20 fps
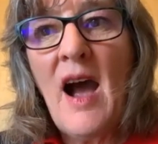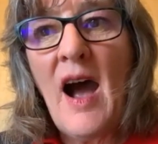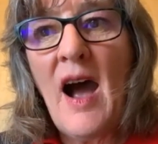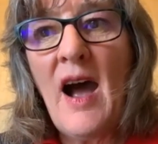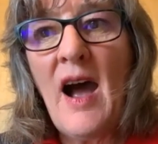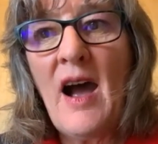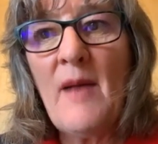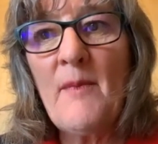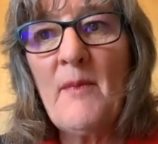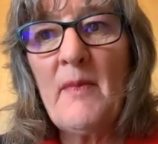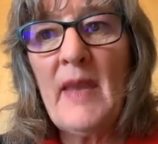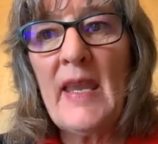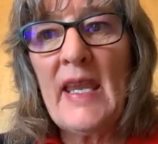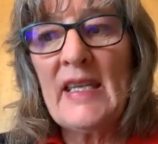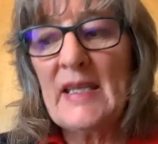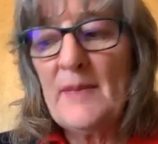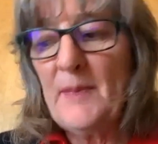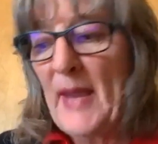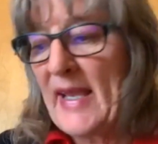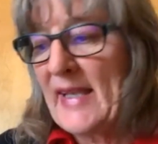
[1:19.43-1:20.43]
It
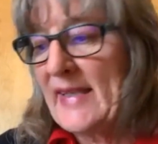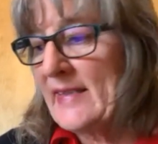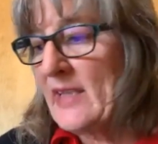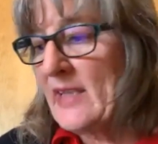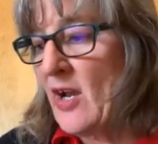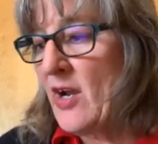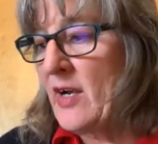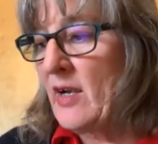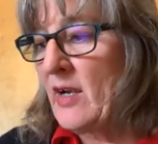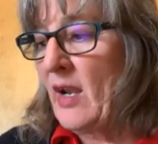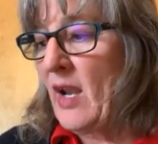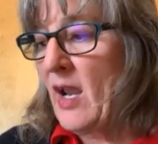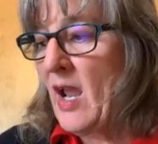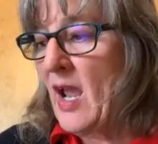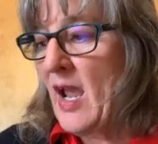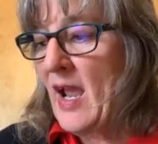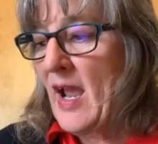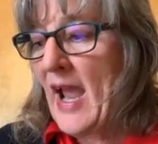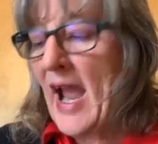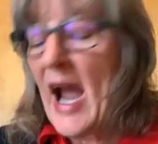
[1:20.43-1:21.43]
depends on
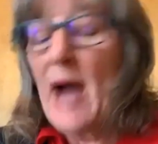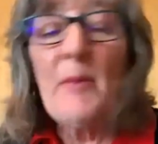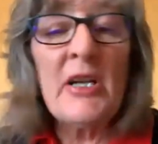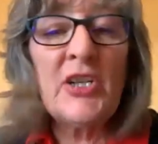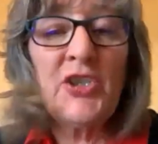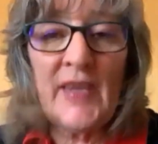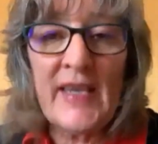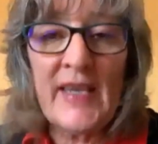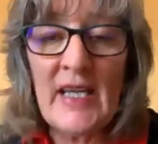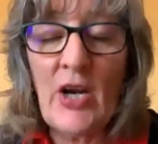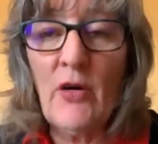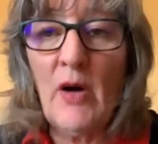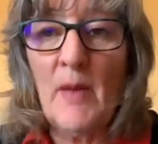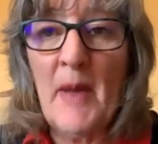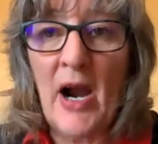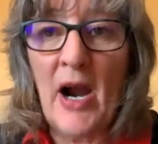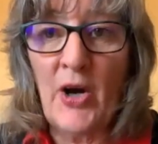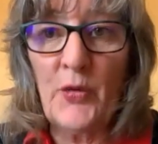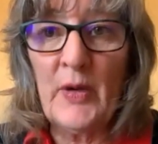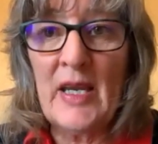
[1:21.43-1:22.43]
how much they know
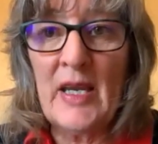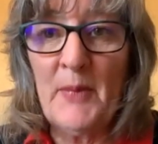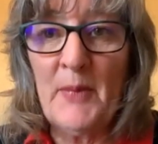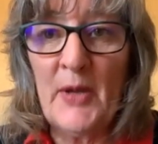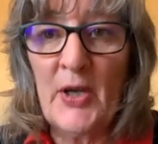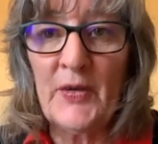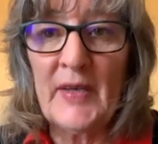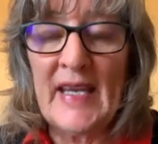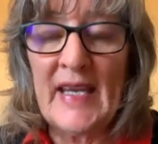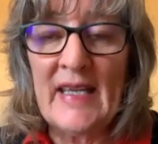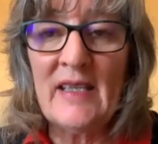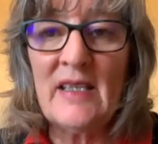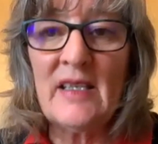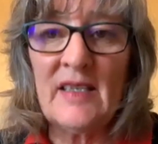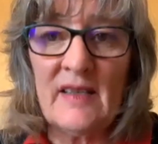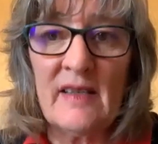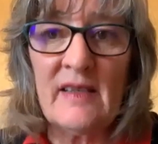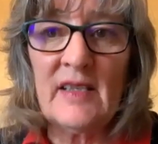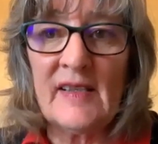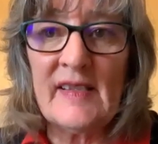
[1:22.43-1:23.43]
about green building
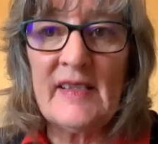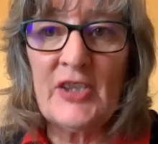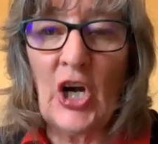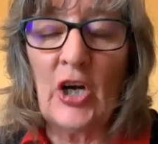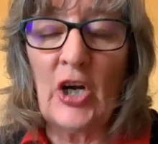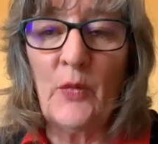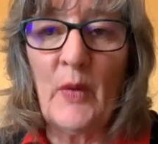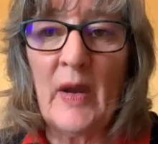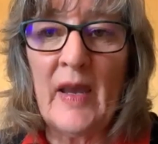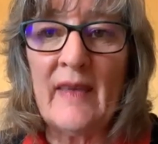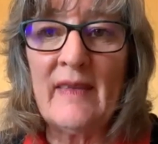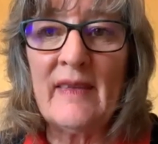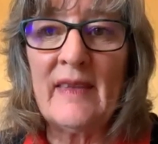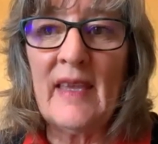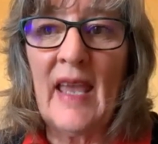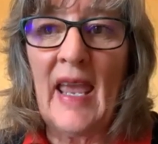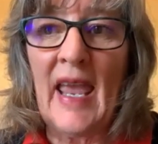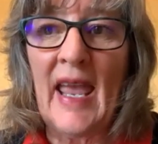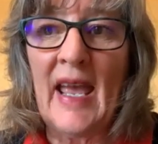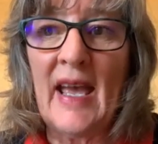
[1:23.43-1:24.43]
to start with,
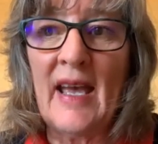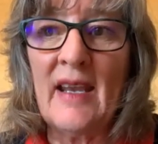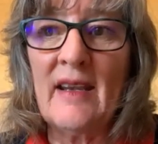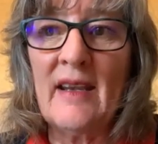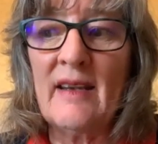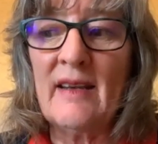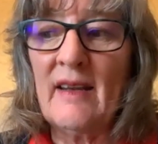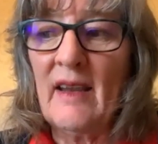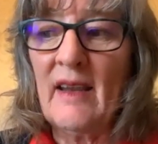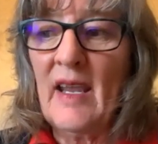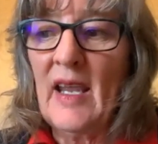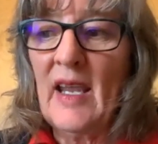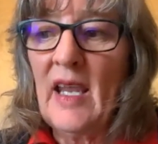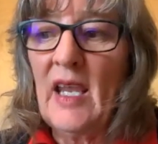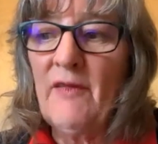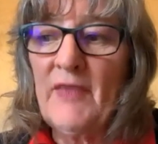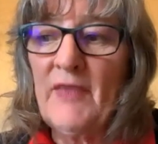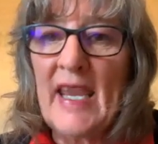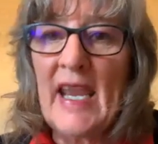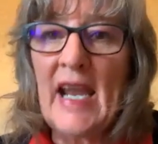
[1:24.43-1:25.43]
and
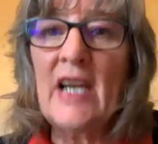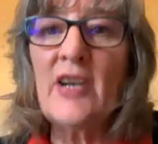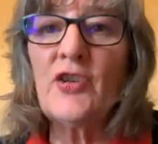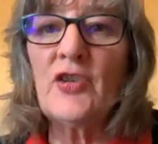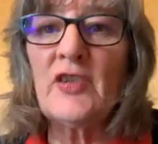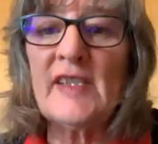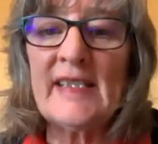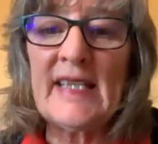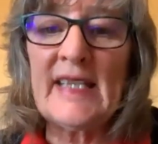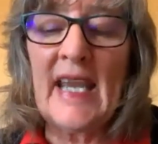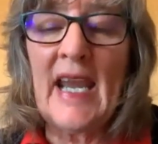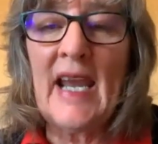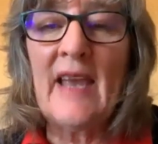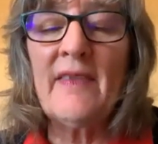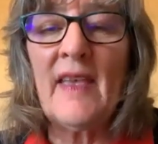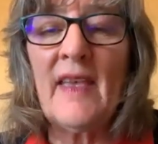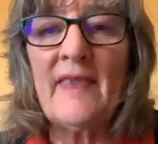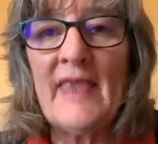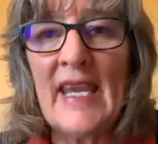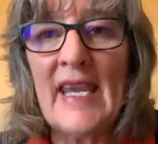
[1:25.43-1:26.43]
if they
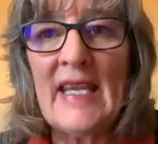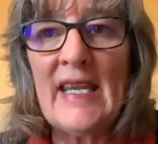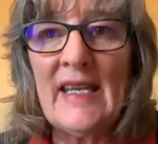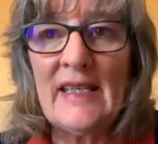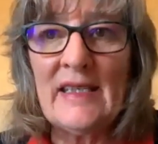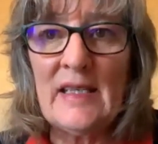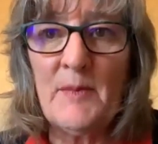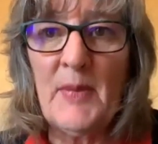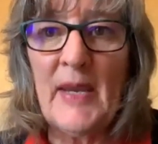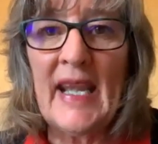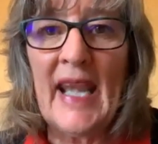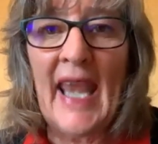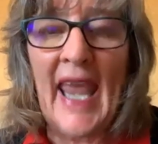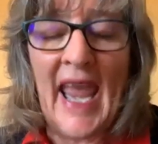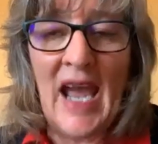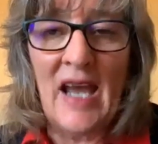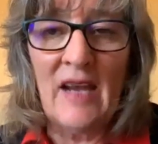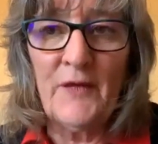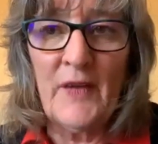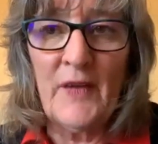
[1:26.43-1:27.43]
understand that they need to be an
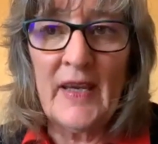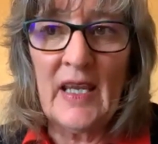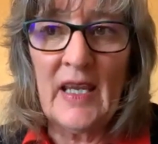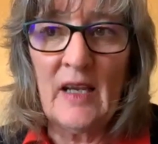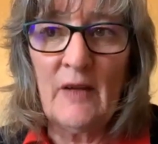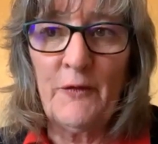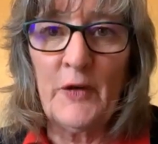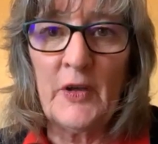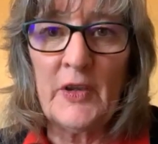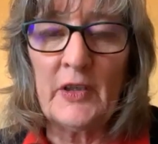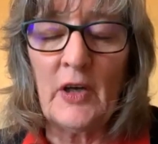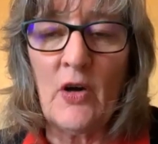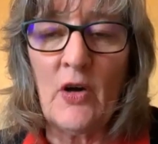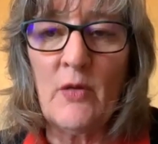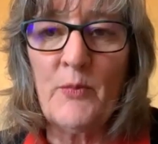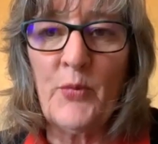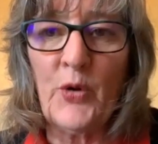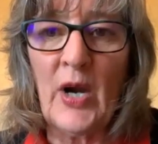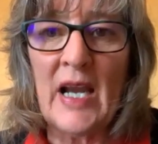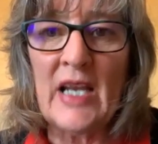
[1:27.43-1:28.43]
advocate for their
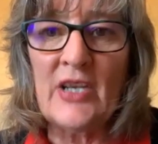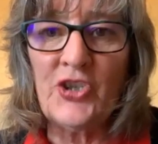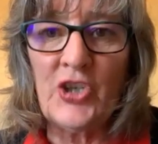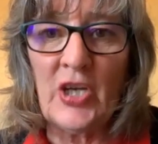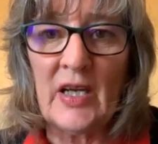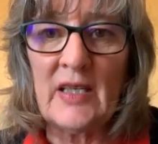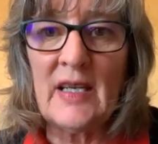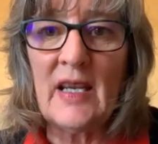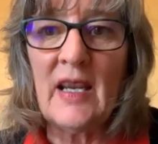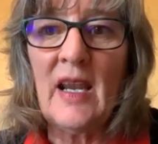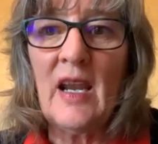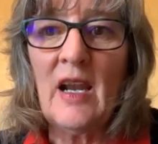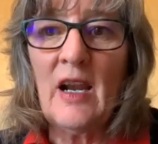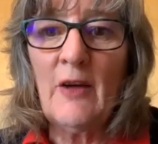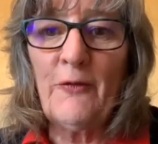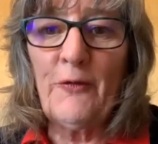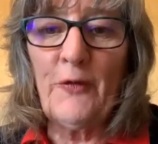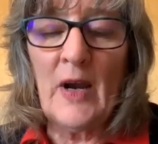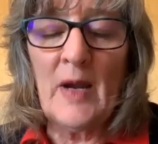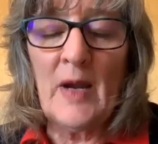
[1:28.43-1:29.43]
own project
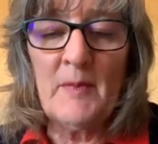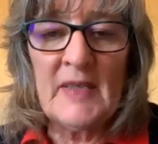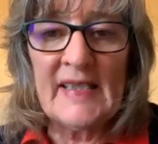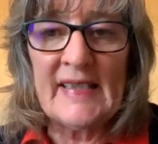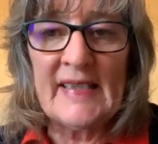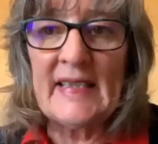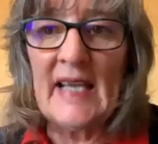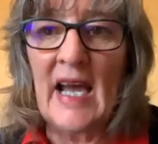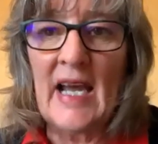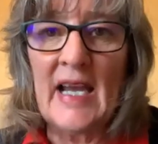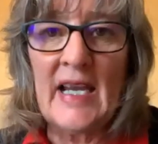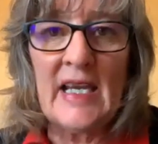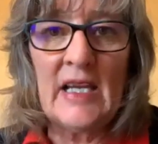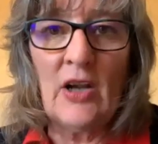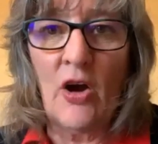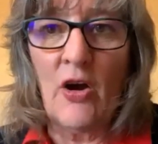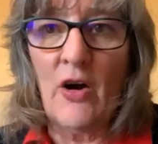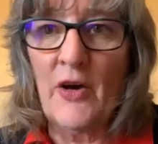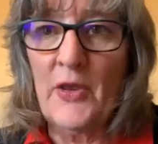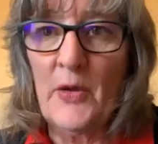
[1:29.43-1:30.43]
from design
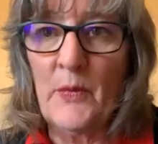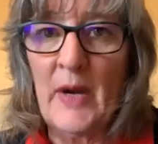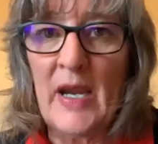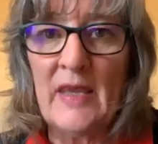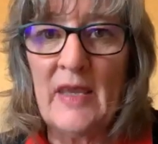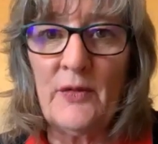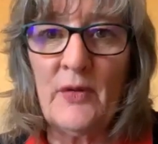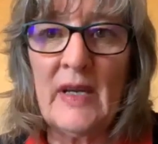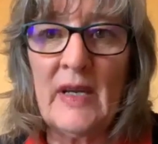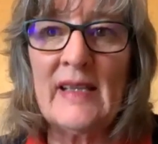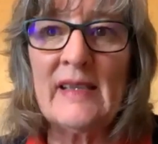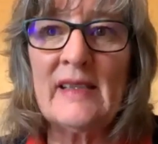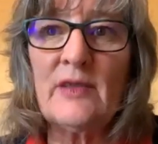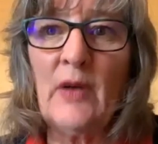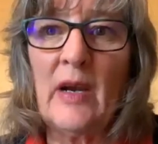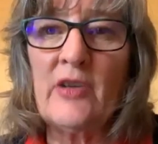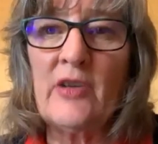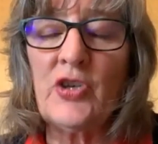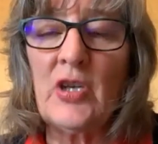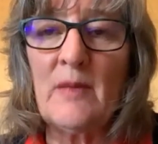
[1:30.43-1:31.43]
all the way through
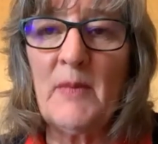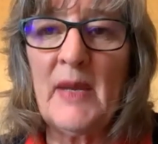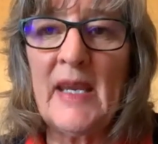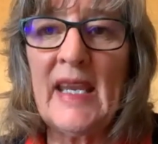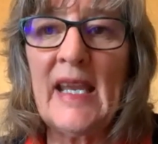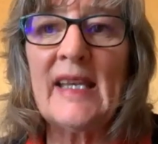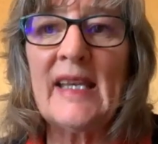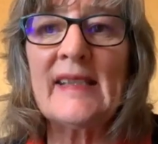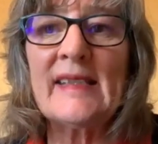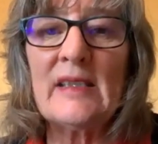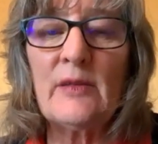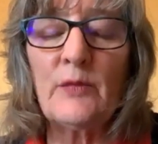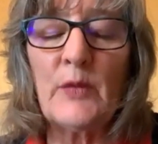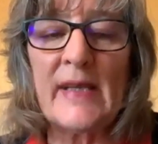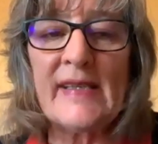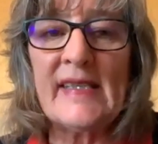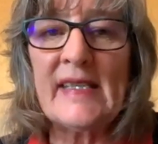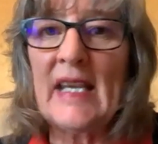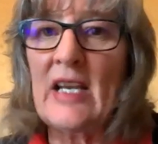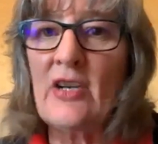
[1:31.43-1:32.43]
construction, because the
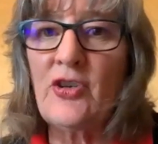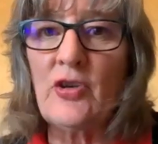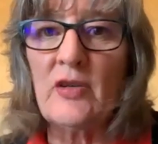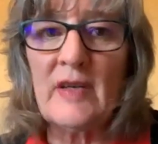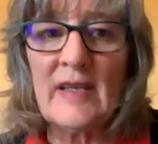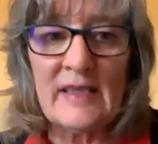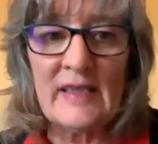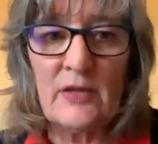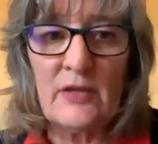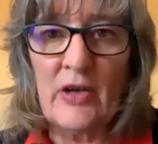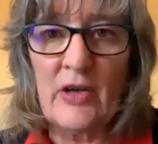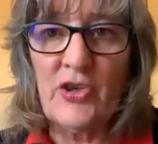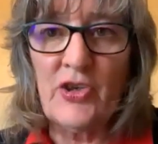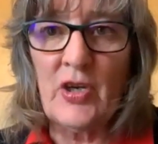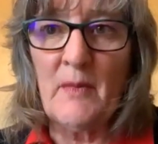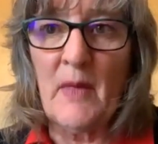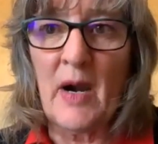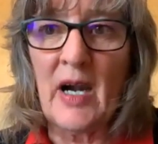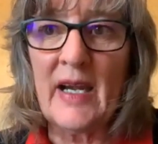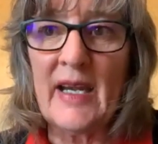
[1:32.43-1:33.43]
residential
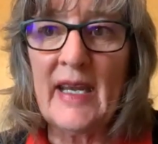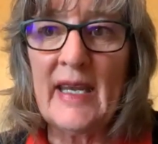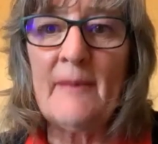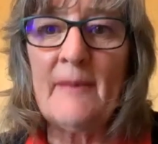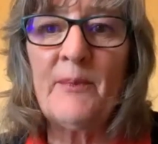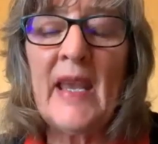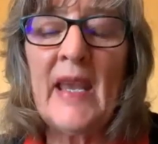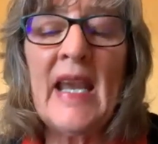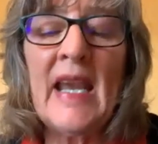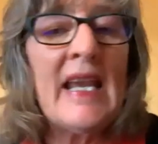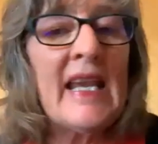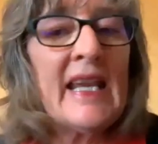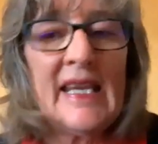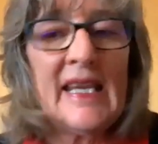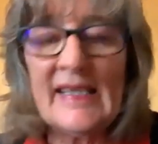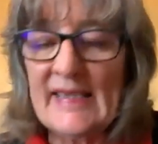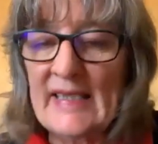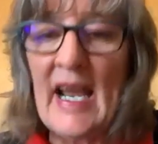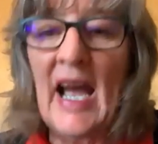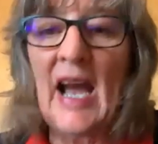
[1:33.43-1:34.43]
construction market
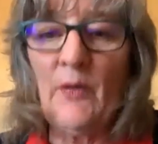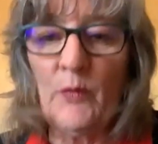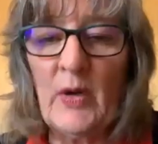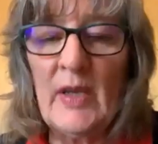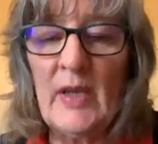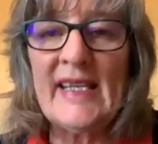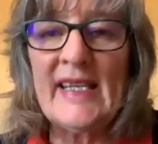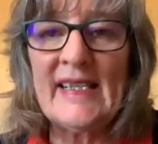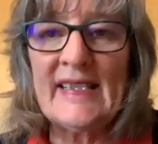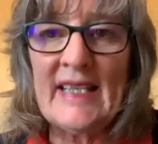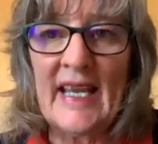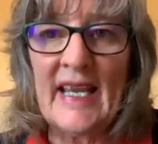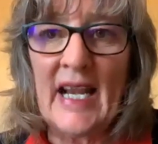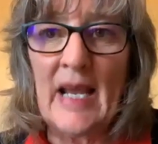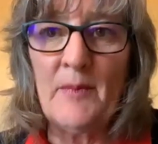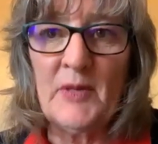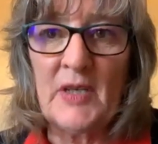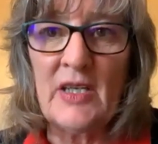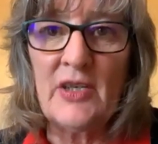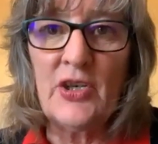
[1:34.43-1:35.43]
is not really set
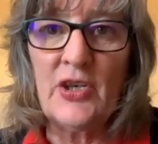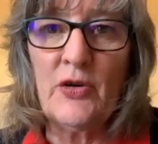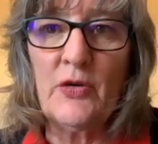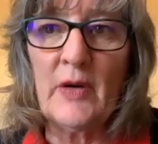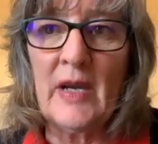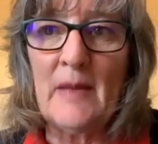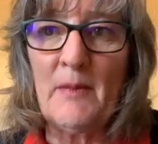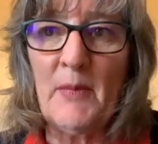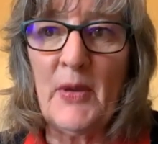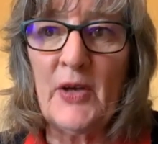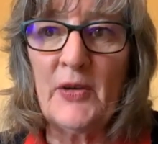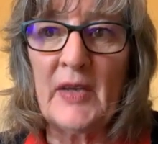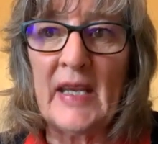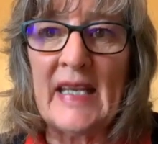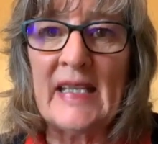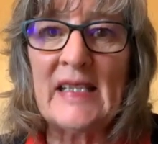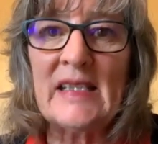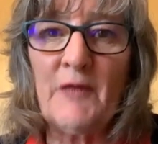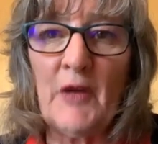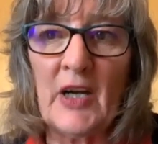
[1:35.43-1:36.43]
up to do green
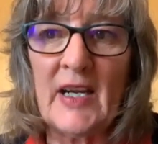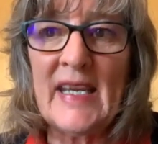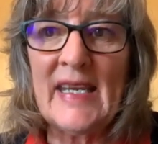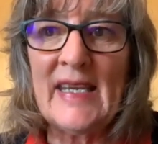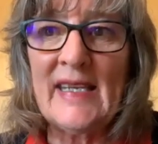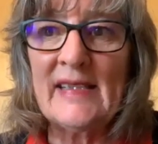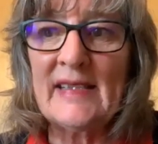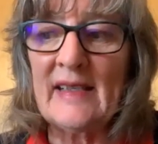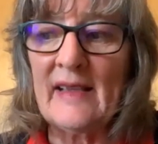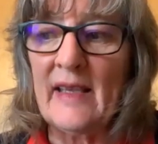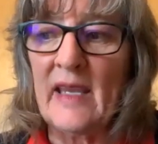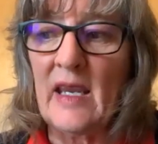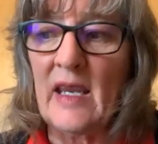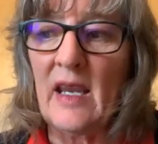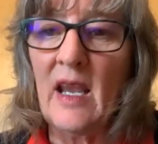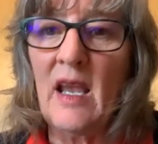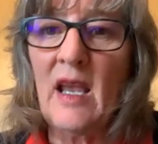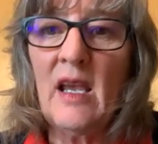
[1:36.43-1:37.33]
buildings very easily.